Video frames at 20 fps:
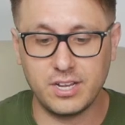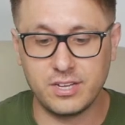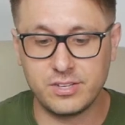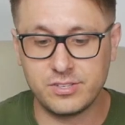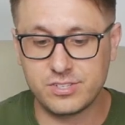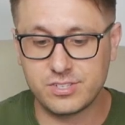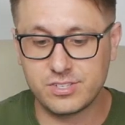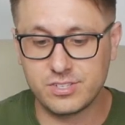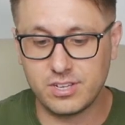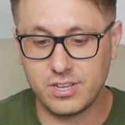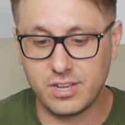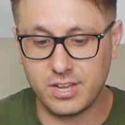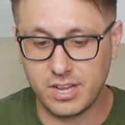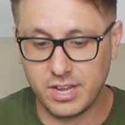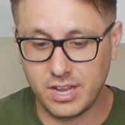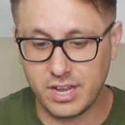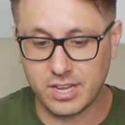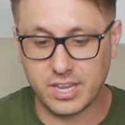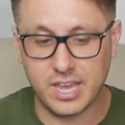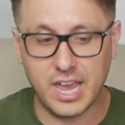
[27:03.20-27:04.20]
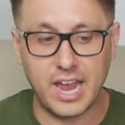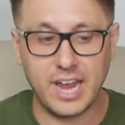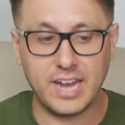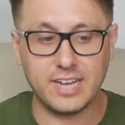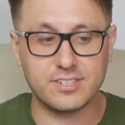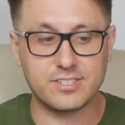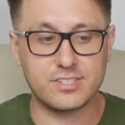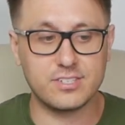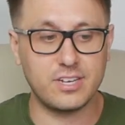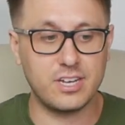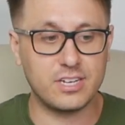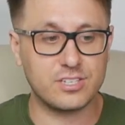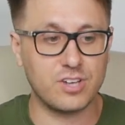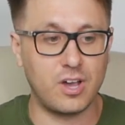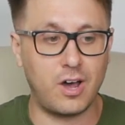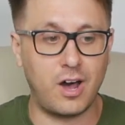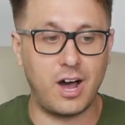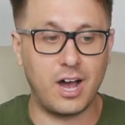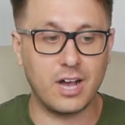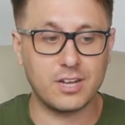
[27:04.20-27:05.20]
is in case. It's
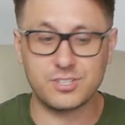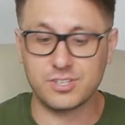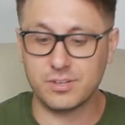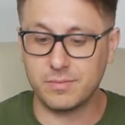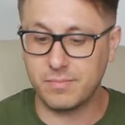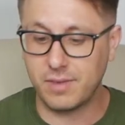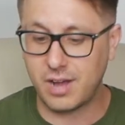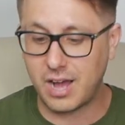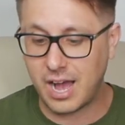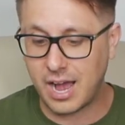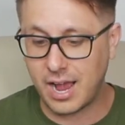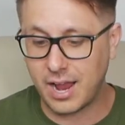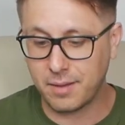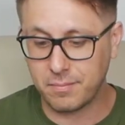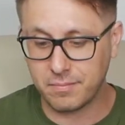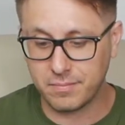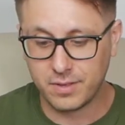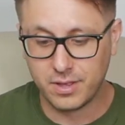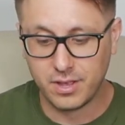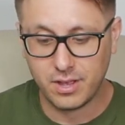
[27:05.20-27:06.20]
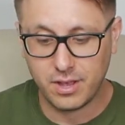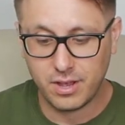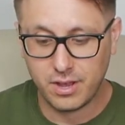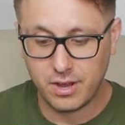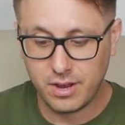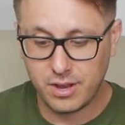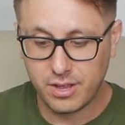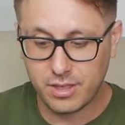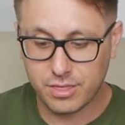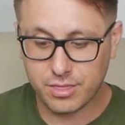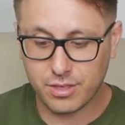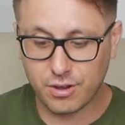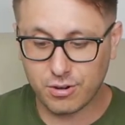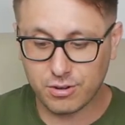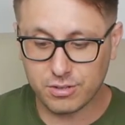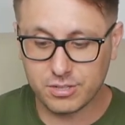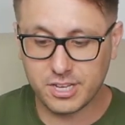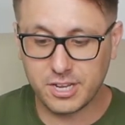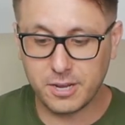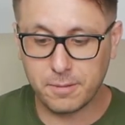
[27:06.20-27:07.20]
awesome. I'm
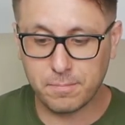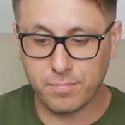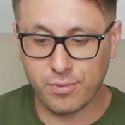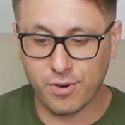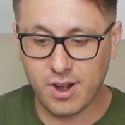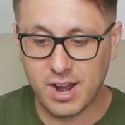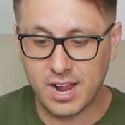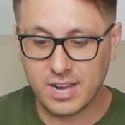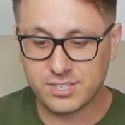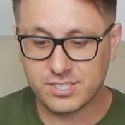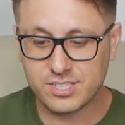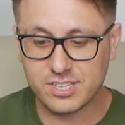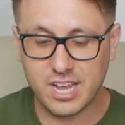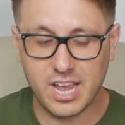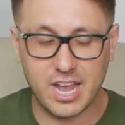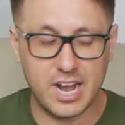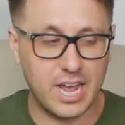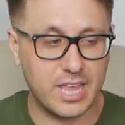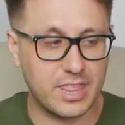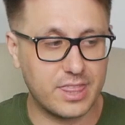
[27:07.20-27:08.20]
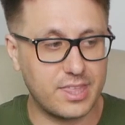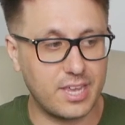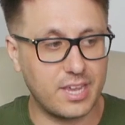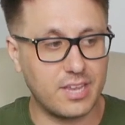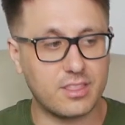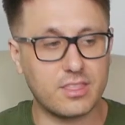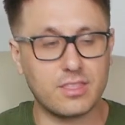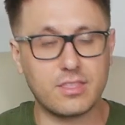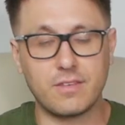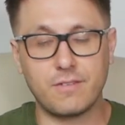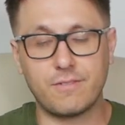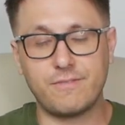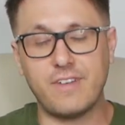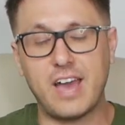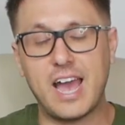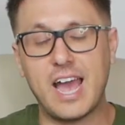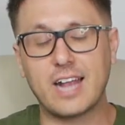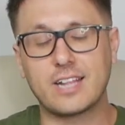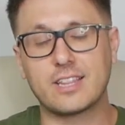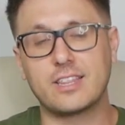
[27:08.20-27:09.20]
thoroughly impressed, and I think the
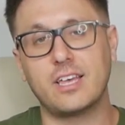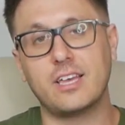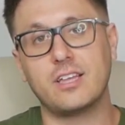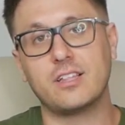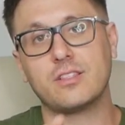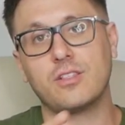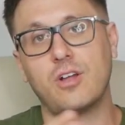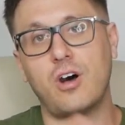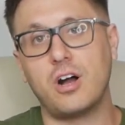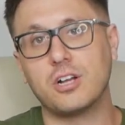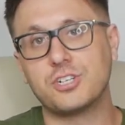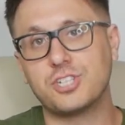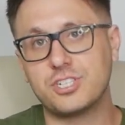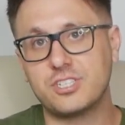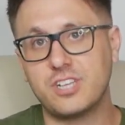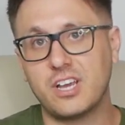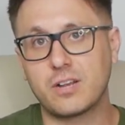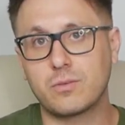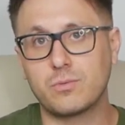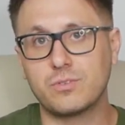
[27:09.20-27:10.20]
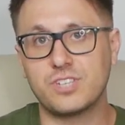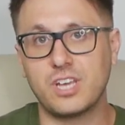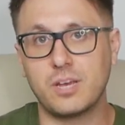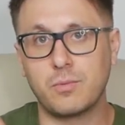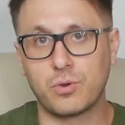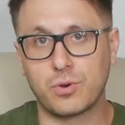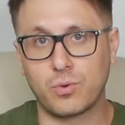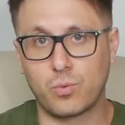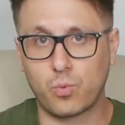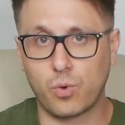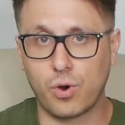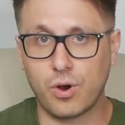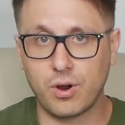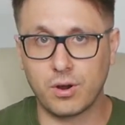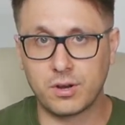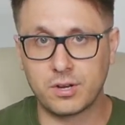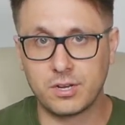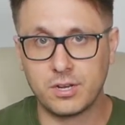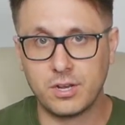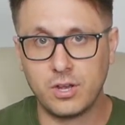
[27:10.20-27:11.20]
fact that Logitech was able to
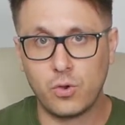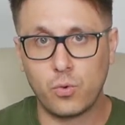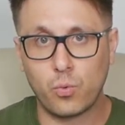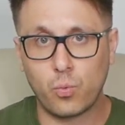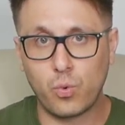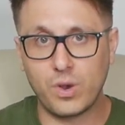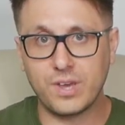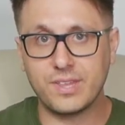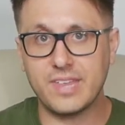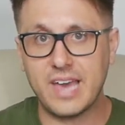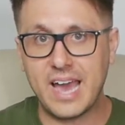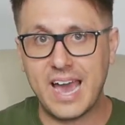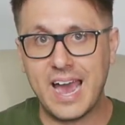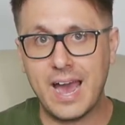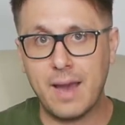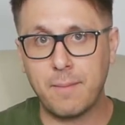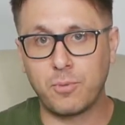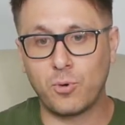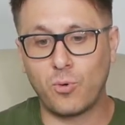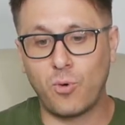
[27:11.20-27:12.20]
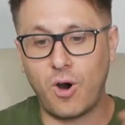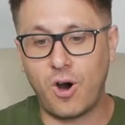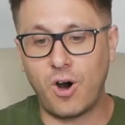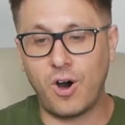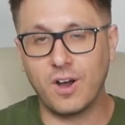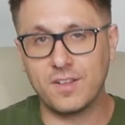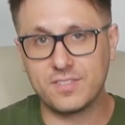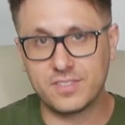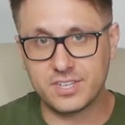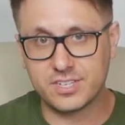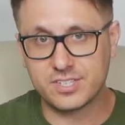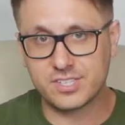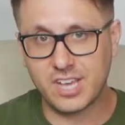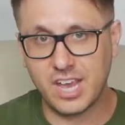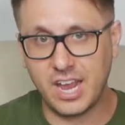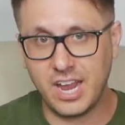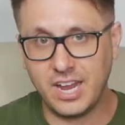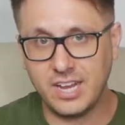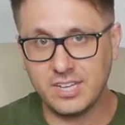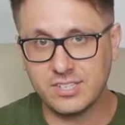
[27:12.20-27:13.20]
work with Apple on this
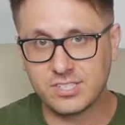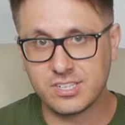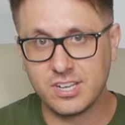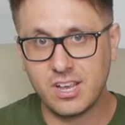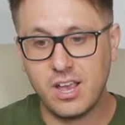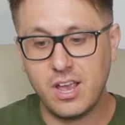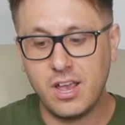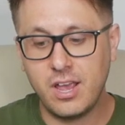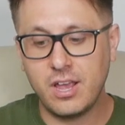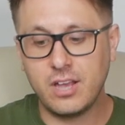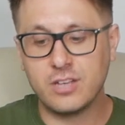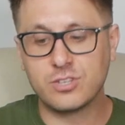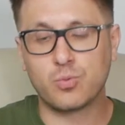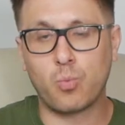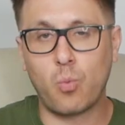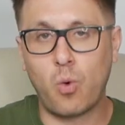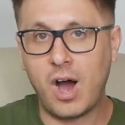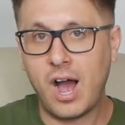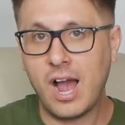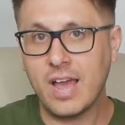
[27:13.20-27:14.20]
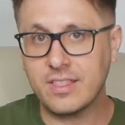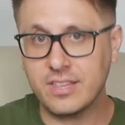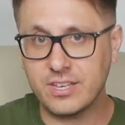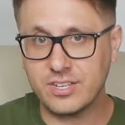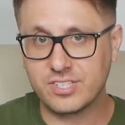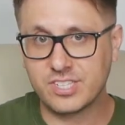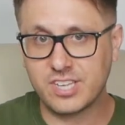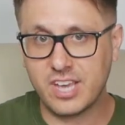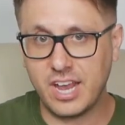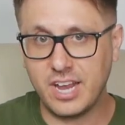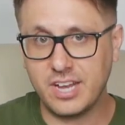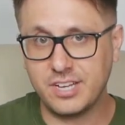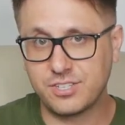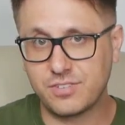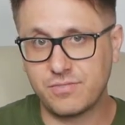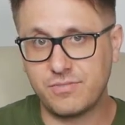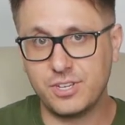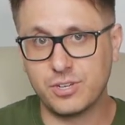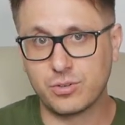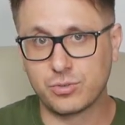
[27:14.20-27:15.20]
case is why this case
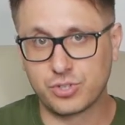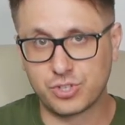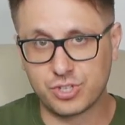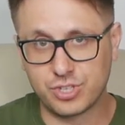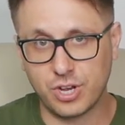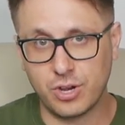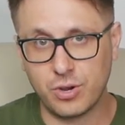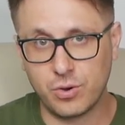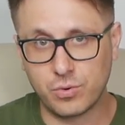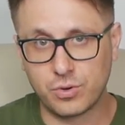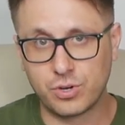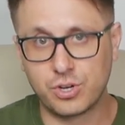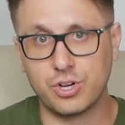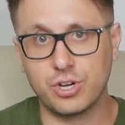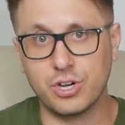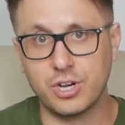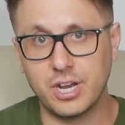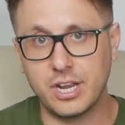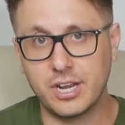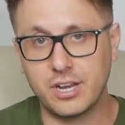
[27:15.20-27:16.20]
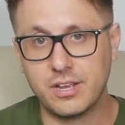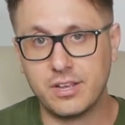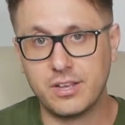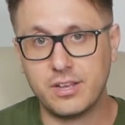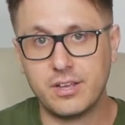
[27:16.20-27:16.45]
feels so good